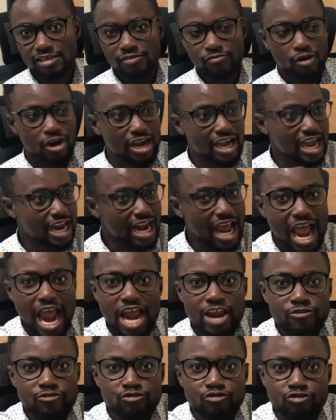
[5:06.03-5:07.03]
For Ghana,
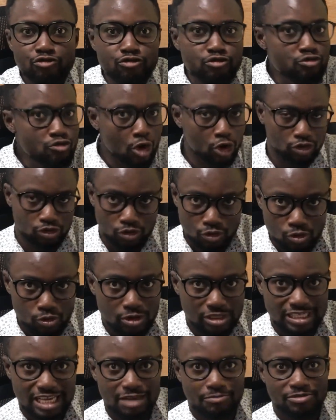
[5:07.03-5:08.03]
I do not know
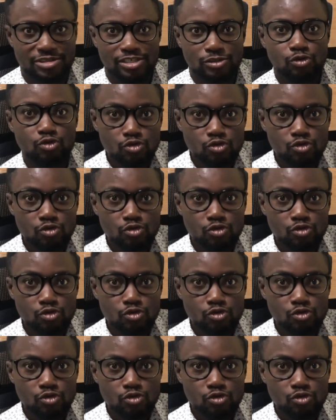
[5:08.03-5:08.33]
what happens.